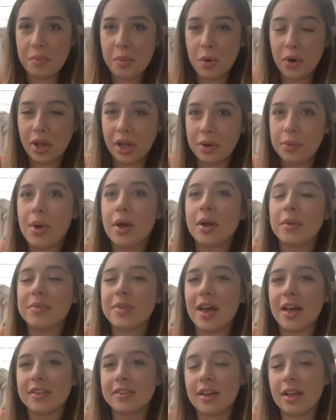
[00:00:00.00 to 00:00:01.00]
morning and welcome
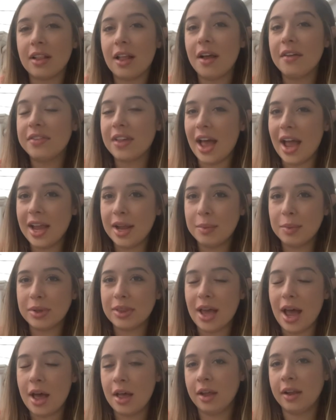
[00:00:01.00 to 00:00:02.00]
to SI Lives AM with
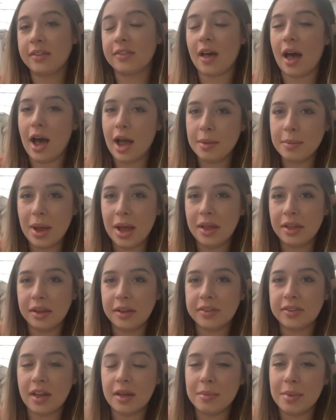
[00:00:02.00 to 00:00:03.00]
Alex. I'm
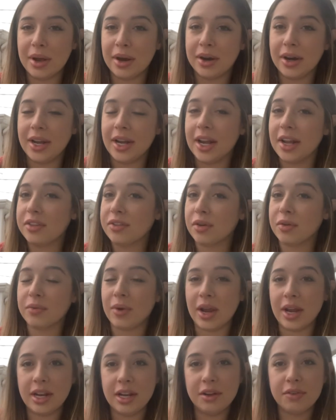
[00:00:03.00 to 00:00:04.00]
Alex Salmieri. It's a
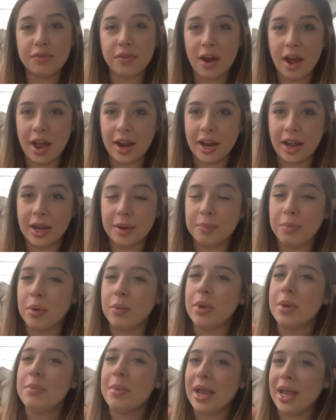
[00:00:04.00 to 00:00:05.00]
rainy Friday, but
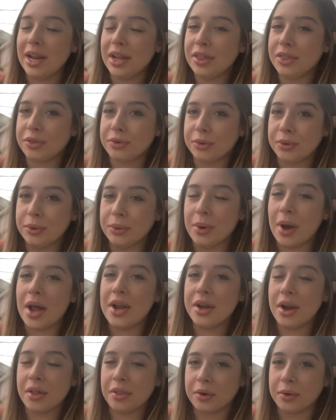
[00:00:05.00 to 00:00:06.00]
we made it through
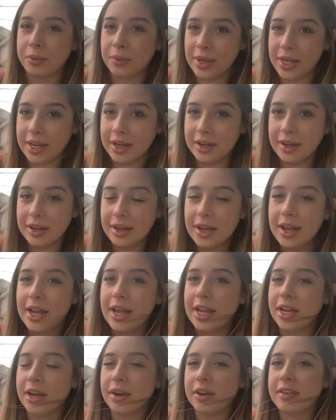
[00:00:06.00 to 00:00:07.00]
another week.
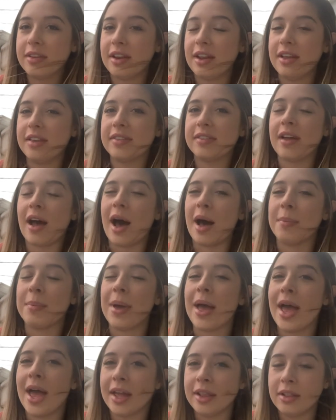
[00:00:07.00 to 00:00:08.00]
Here are today's top
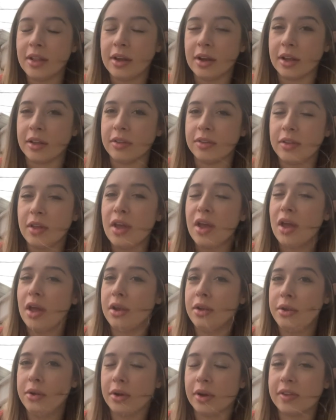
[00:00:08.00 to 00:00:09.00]
headlines.
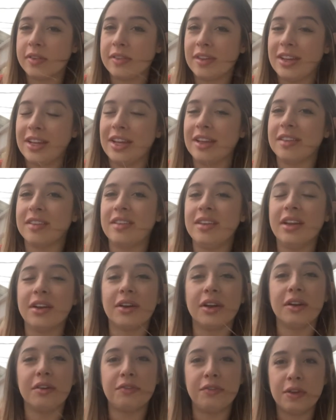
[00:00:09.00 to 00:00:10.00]
New York City is
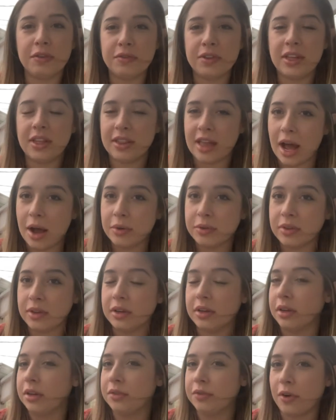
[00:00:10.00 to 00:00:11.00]
nearing 50,000
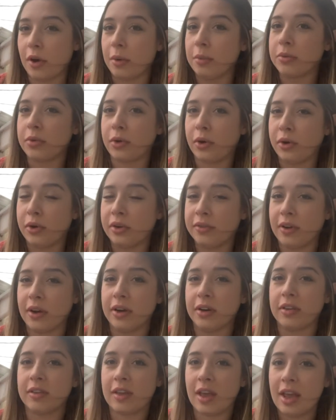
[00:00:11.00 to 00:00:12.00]
confirmed
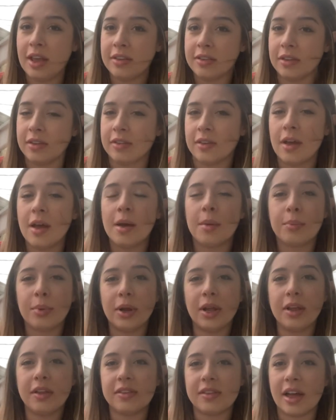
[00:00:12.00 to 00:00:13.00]
coronavirus cases,
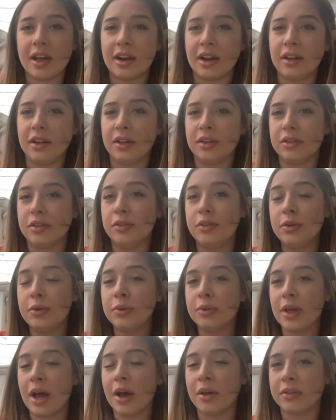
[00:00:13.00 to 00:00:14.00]
bringing Staten Island to
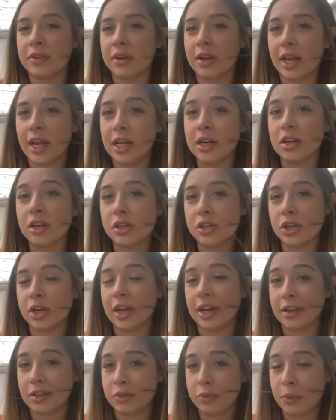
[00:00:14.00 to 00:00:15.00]

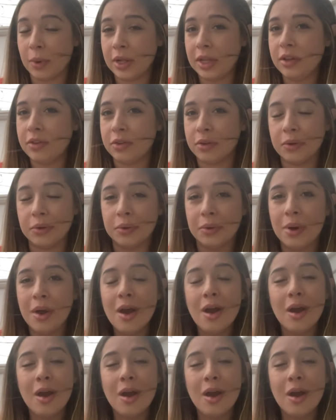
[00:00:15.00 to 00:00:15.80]
2,822